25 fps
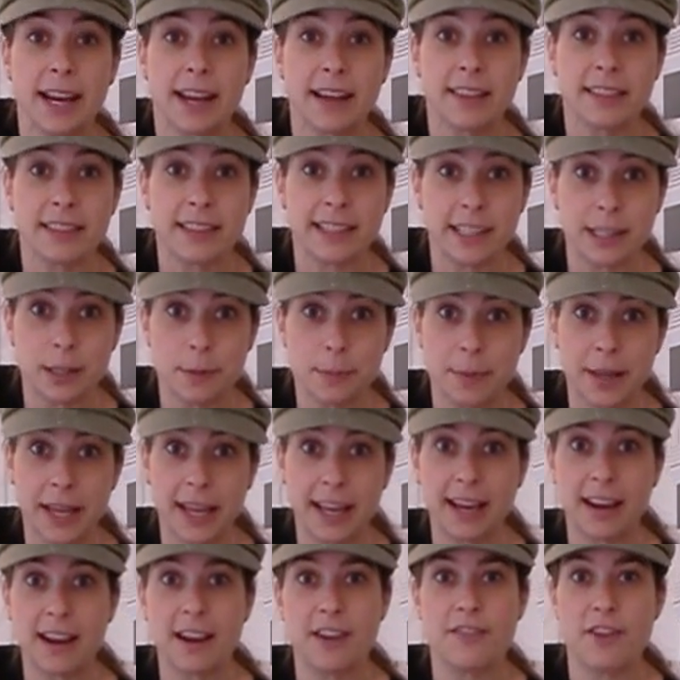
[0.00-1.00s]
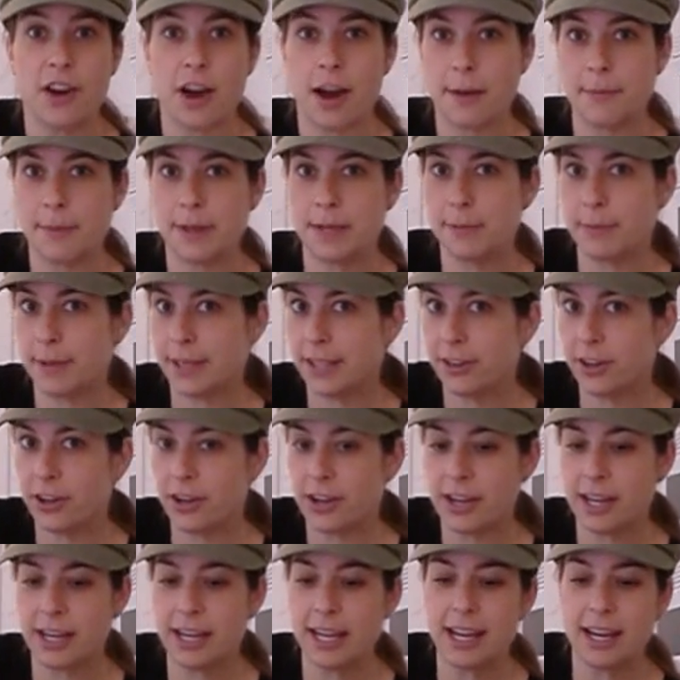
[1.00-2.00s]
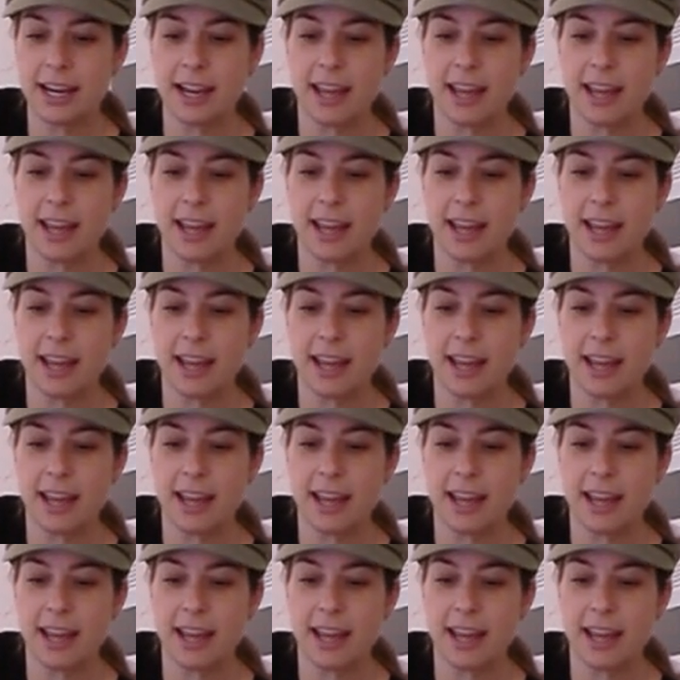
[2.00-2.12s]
a little bit of almond butter on it,